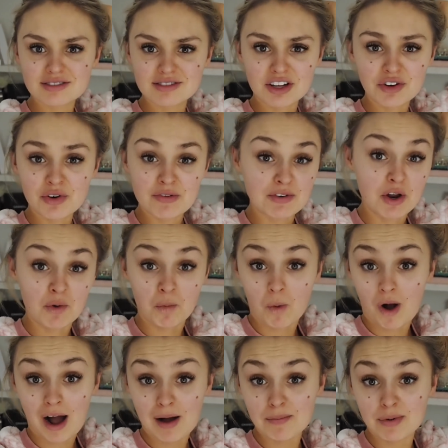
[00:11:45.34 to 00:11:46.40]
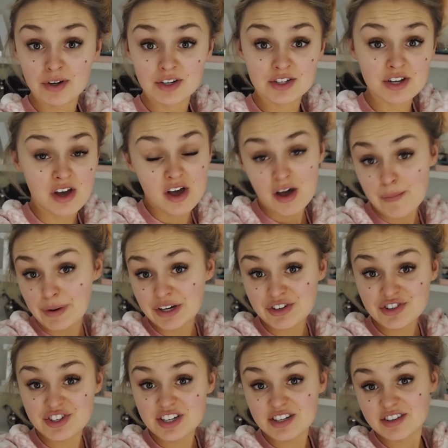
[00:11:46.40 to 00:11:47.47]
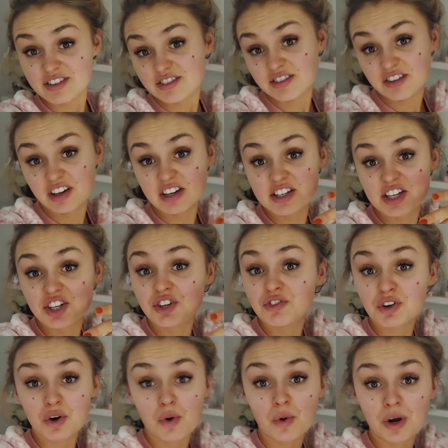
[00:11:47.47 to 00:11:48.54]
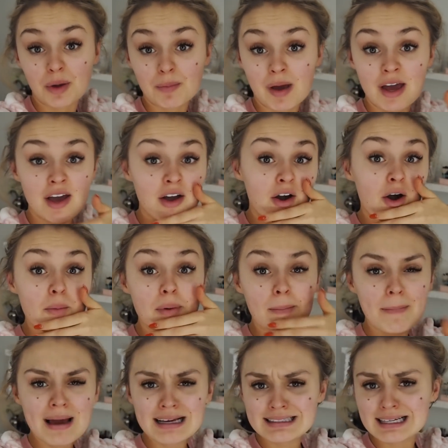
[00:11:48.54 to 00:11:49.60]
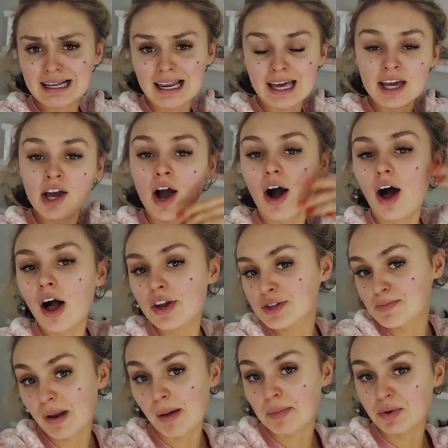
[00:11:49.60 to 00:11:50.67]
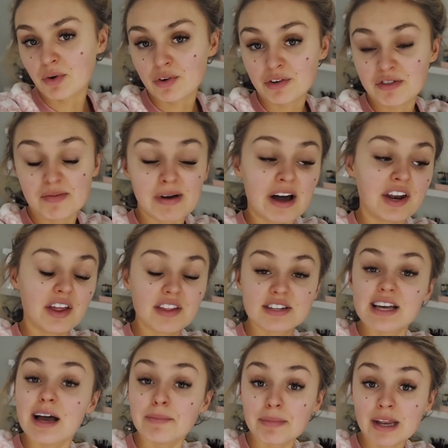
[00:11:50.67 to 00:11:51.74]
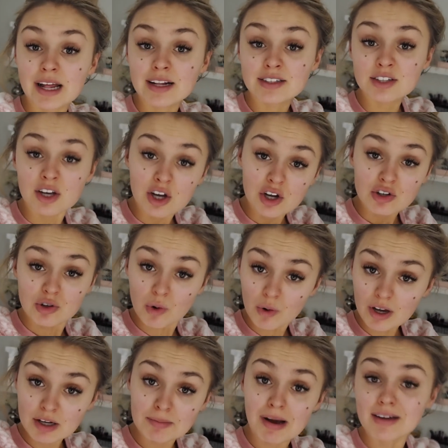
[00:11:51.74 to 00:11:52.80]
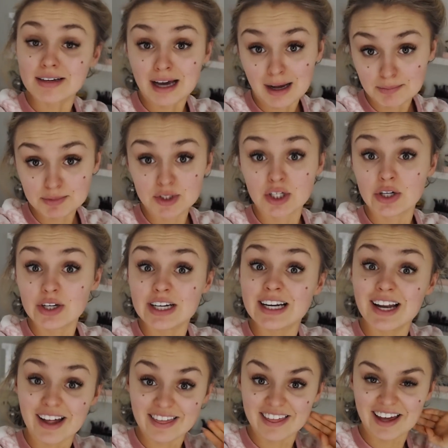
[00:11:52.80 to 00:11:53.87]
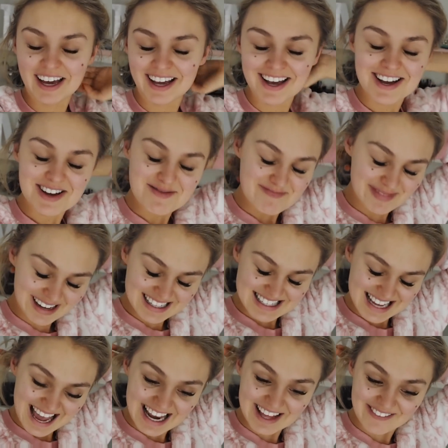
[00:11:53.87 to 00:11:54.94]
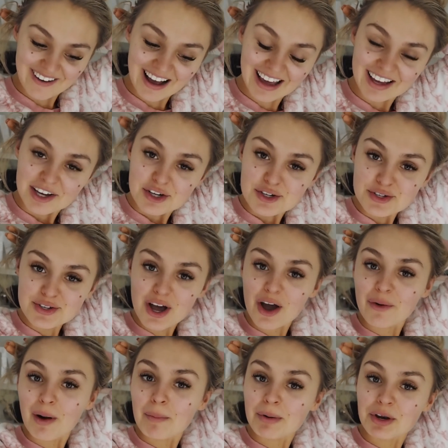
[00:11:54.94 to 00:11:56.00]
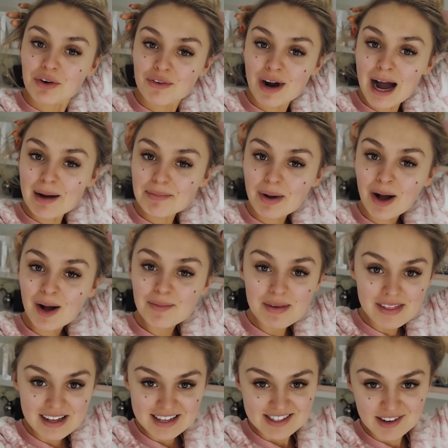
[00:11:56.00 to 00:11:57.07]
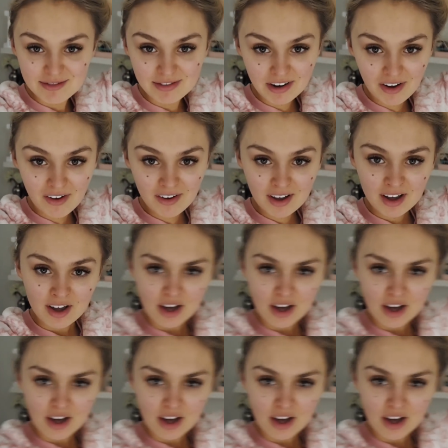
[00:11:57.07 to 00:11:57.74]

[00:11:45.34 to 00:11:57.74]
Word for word: I don't even know what happened, but it just didn't continue recording me. But basically, I just blabbered on for about another 10 minutes talking about absolutely nothing. But anyway, so I'm going to wrap up this vlog.